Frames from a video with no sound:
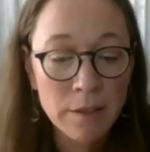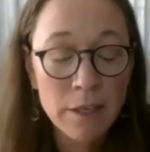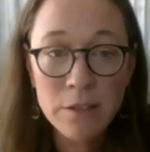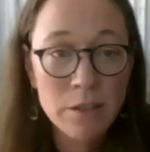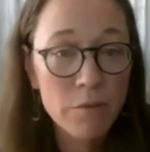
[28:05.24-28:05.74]

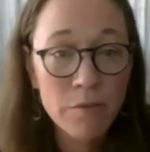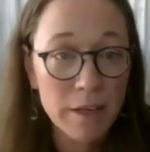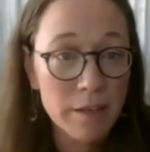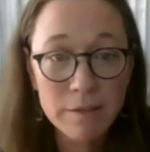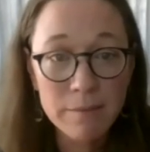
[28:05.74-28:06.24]
There's no
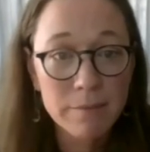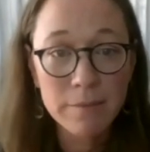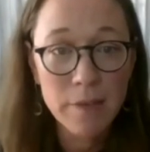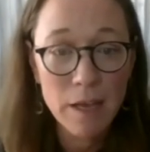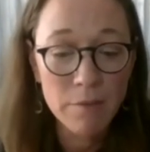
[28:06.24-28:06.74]
fix
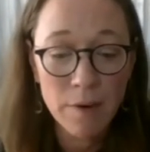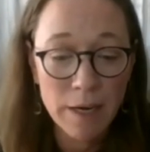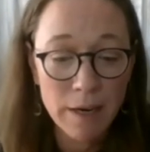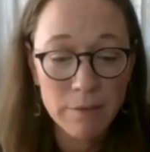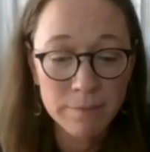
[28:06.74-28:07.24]

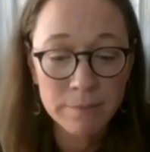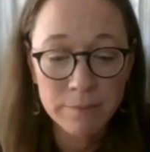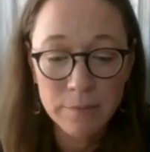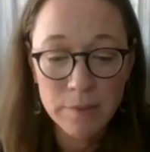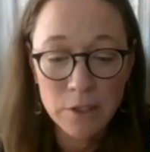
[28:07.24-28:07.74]
right now.
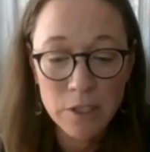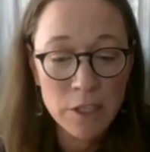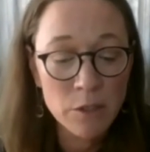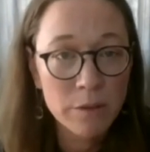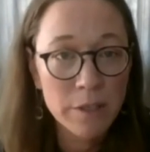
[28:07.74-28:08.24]

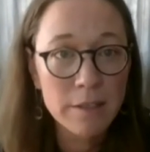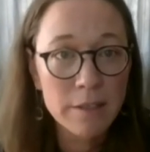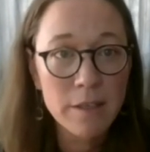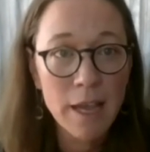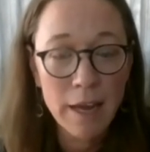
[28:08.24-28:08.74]
Just
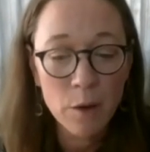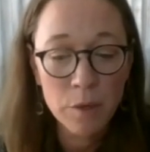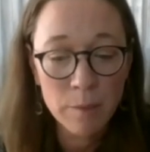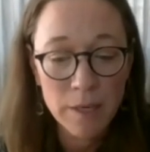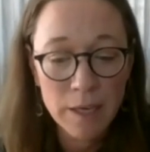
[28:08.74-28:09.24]
endurance and
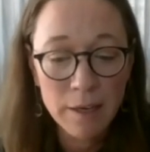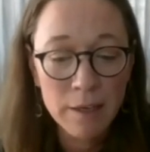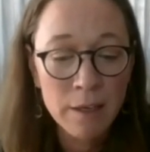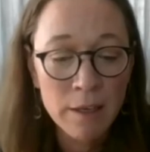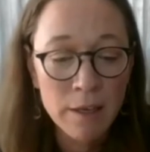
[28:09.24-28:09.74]
equanimity
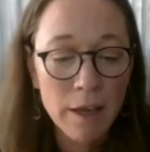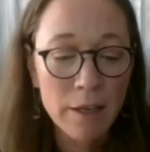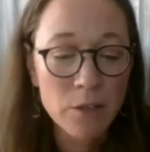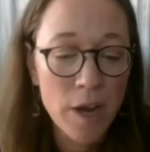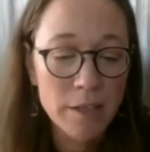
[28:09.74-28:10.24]

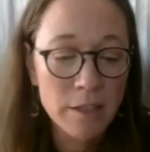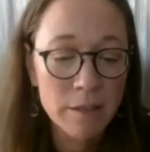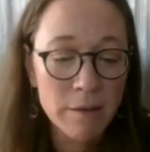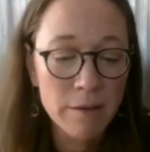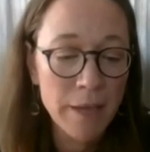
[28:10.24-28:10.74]
and trying
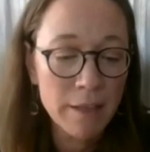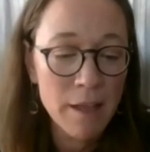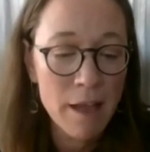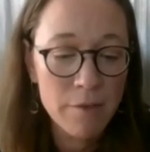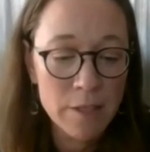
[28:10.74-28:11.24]
to make
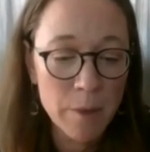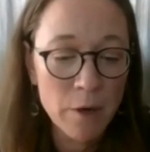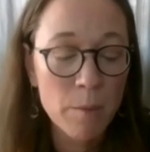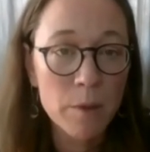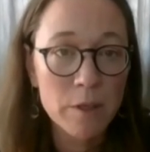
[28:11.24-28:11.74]
life as
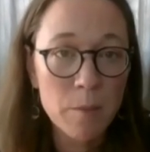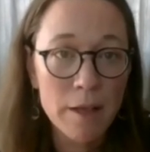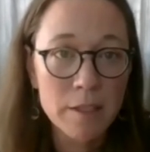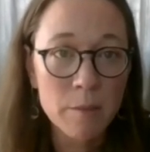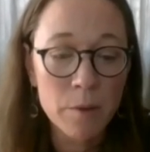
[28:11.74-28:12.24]
bearable as
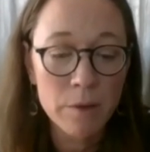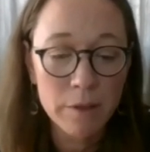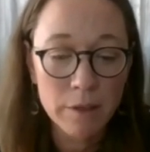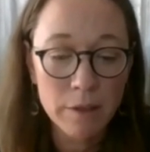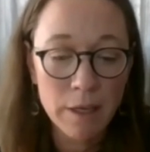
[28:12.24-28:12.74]

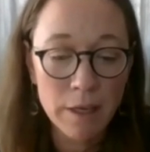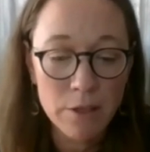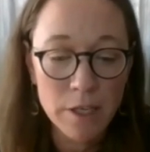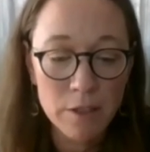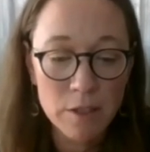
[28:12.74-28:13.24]
possible in our
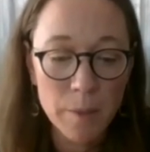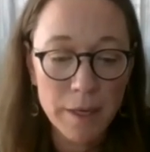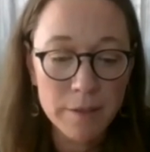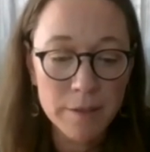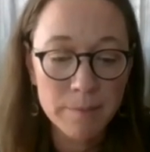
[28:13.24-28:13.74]
shared
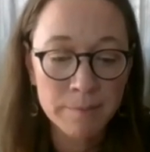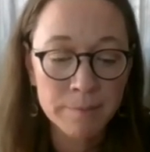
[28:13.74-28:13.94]
space.